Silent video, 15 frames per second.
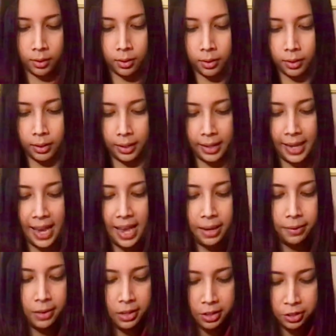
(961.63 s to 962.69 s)
Okay,
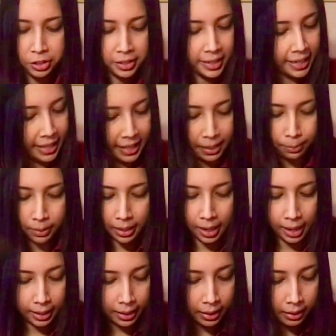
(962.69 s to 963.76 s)
just keep
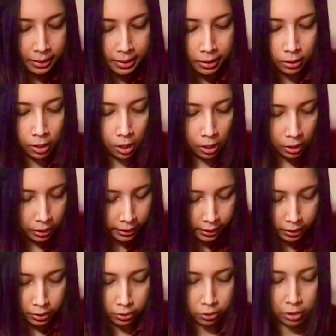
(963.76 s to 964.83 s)
cutting until all your
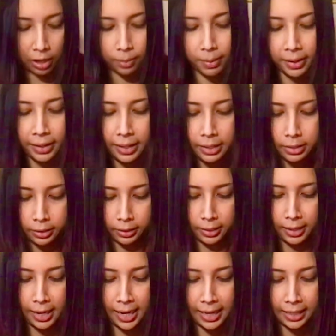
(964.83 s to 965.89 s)
strawberries are
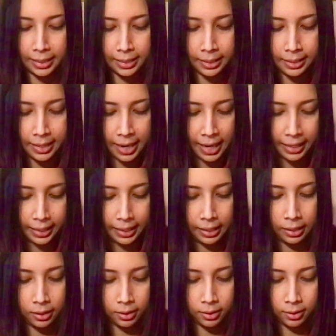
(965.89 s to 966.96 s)
nice and tiny.
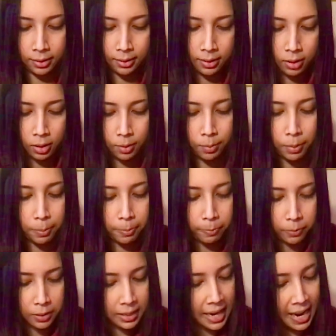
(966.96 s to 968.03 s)

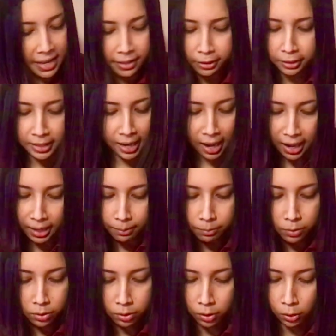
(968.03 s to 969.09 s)
But take your time,
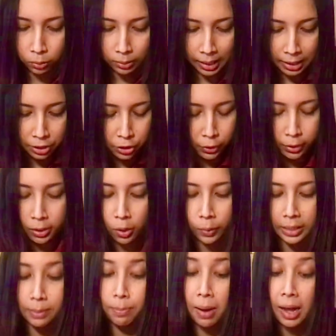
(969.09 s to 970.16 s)
no rush. You can
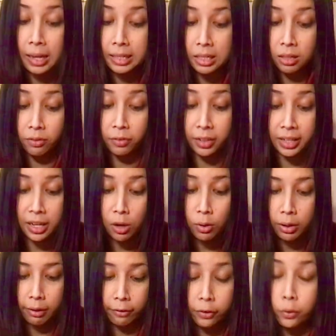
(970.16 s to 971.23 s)
always pause the video
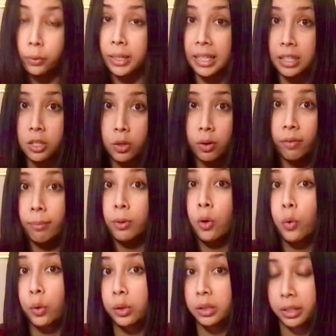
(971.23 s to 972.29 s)
if you need to, if I'm
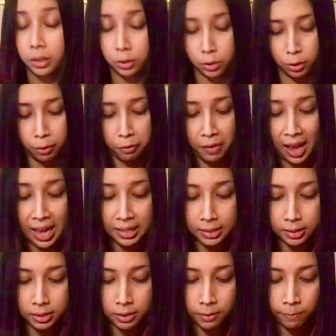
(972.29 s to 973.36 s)
going a little too fast.